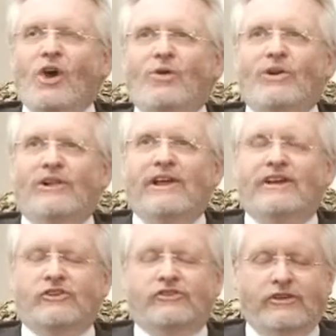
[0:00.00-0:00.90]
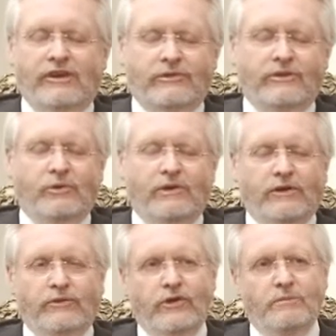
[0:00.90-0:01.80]
Well, as I say, I think we are
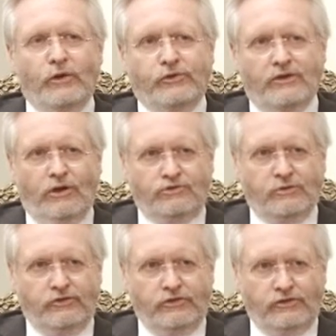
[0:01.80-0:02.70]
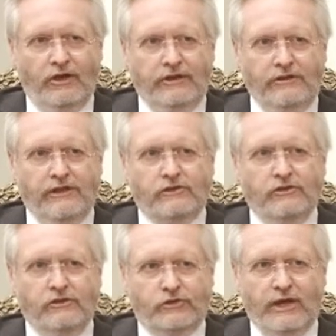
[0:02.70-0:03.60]
a very multicultural society. That's
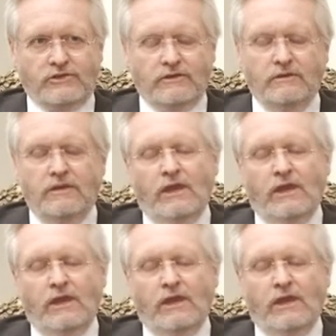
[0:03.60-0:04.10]
an attraction.